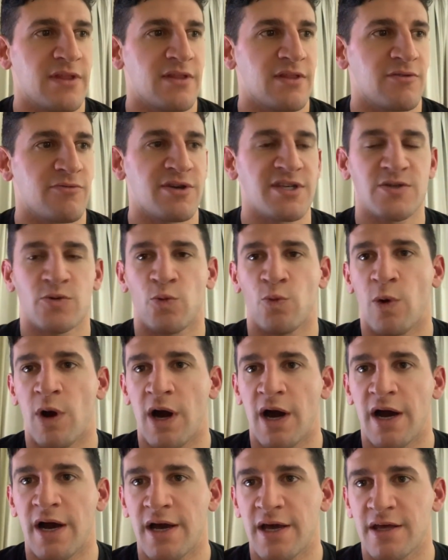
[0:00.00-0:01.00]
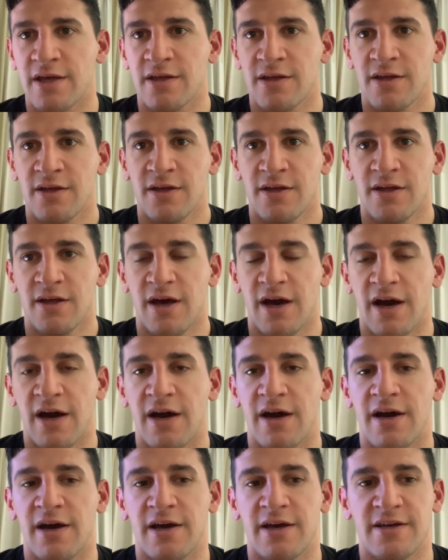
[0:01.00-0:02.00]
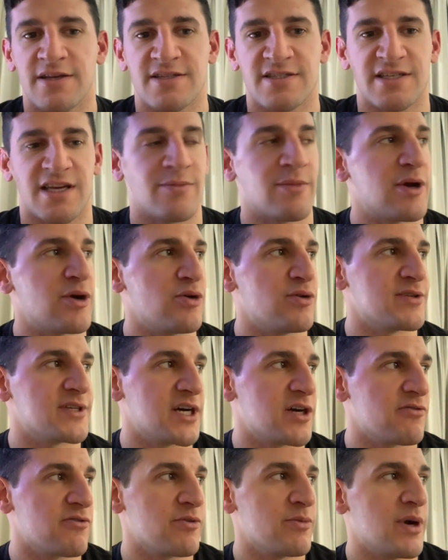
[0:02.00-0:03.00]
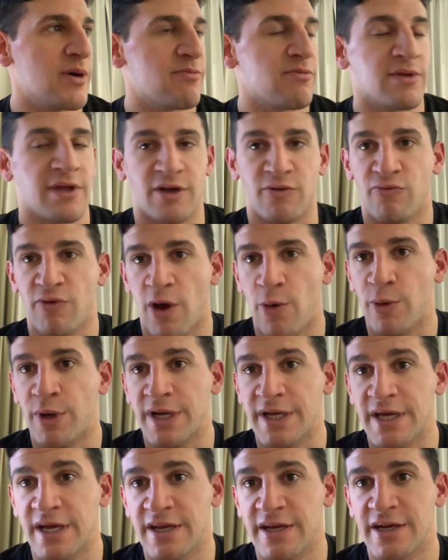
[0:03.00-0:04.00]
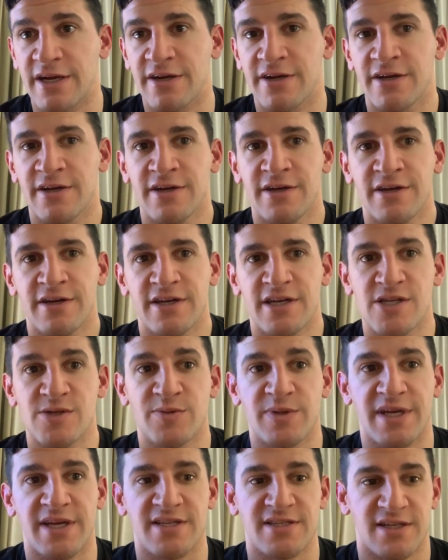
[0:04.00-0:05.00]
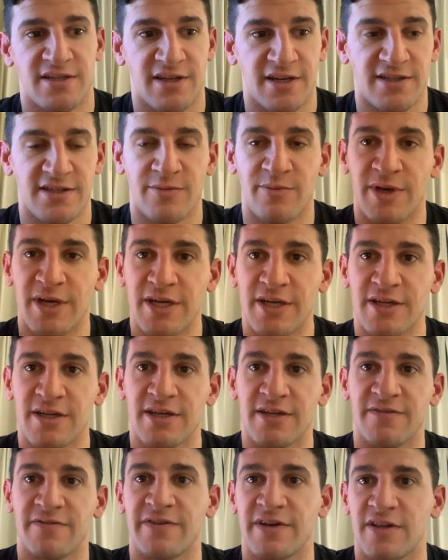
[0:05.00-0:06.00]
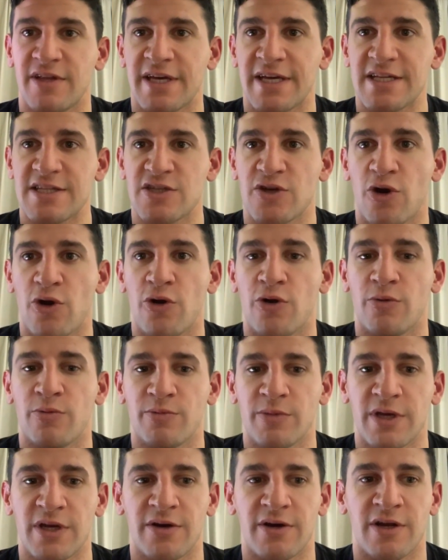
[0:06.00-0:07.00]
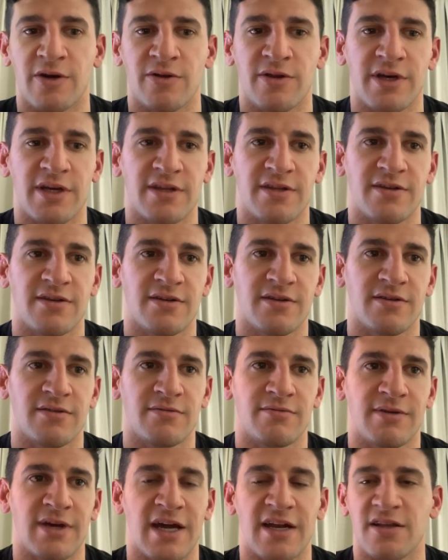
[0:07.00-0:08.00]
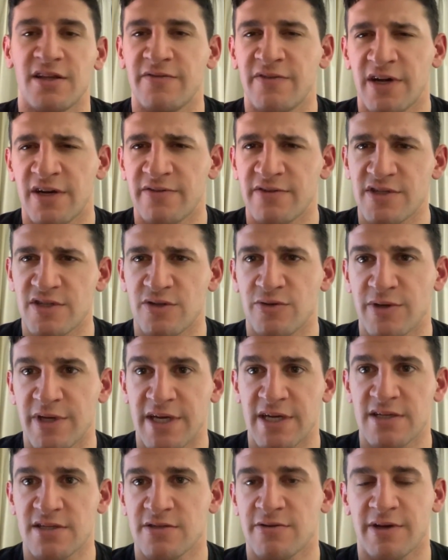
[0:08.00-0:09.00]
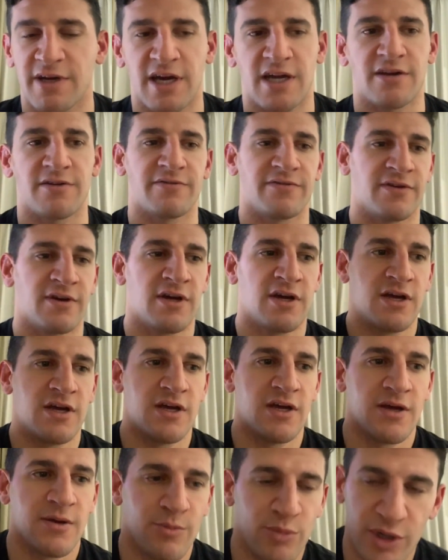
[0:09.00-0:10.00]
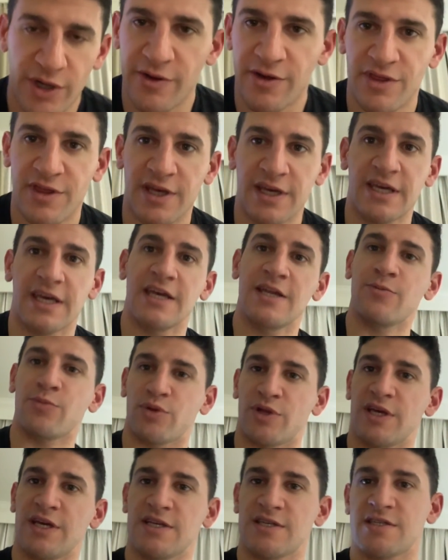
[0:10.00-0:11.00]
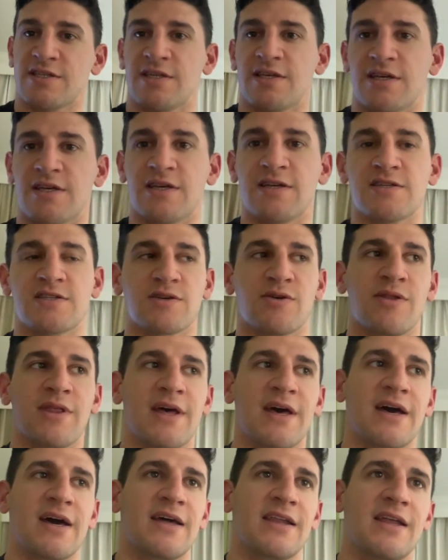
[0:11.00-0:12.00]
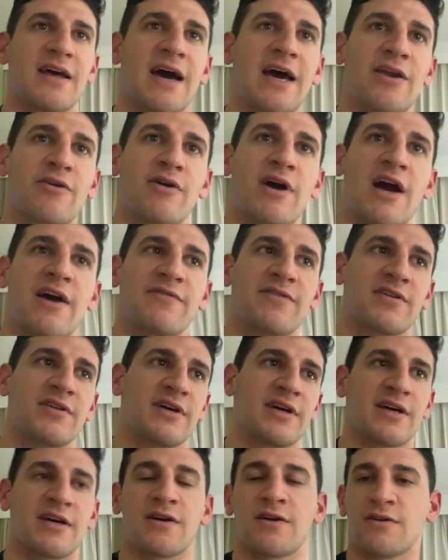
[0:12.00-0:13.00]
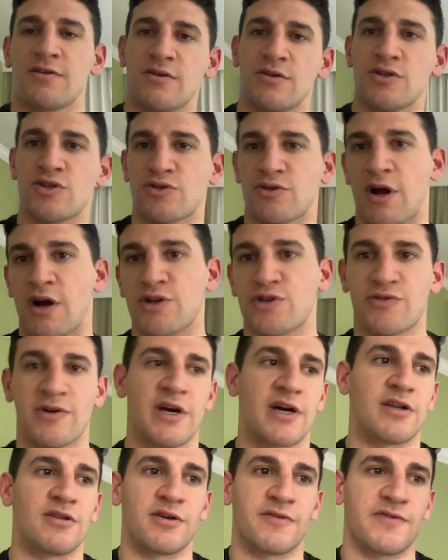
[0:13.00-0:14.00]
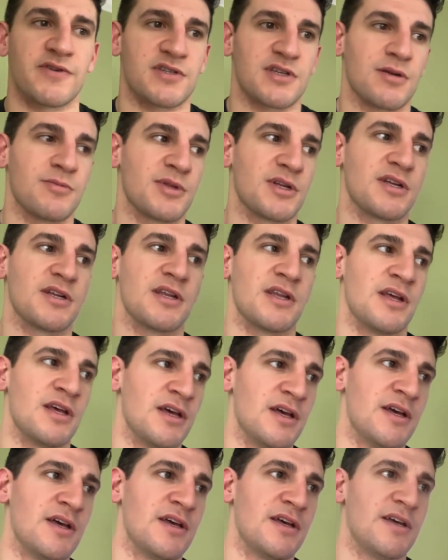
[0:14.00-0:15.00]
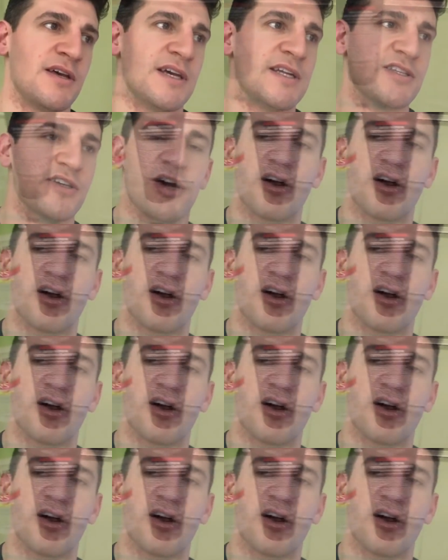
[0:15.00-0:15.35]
The reason why I set my hotel room up like right when I get here is because I'd like to make it feel like it's home. You know, I don't like to kind of live out of a suitcase, so I kind of put everything in place so that I don't have to like scrounge around and look for something and it's